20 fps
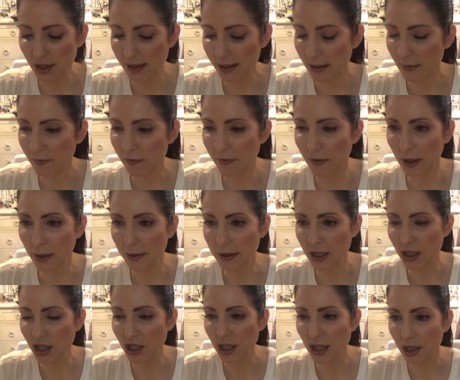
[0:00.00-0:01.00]
is very
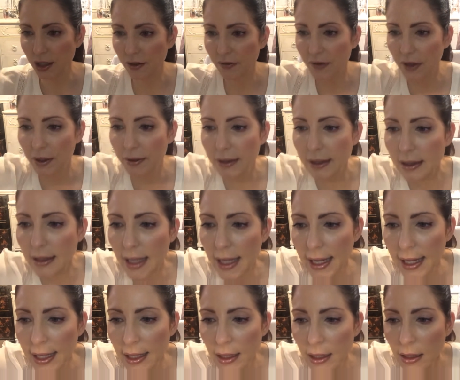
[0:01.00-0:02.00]
sheer, very
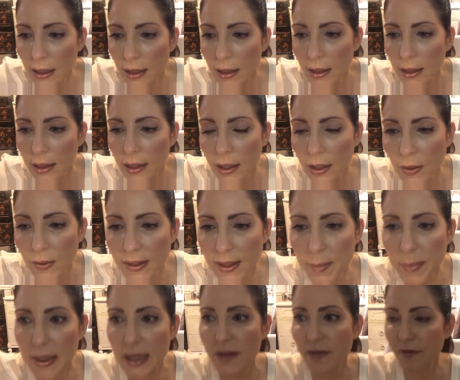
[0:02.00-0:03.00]
light. Use
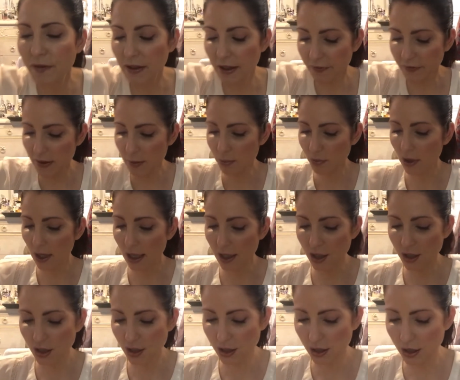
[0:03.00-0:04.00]
a big fluffy
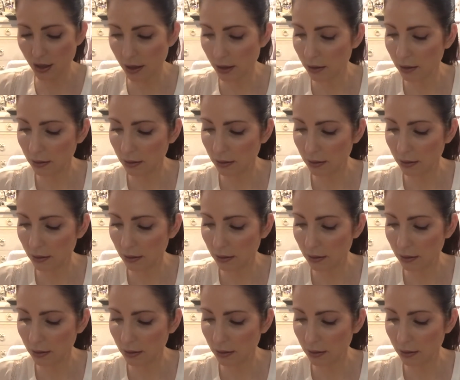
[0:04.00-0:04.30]
brush.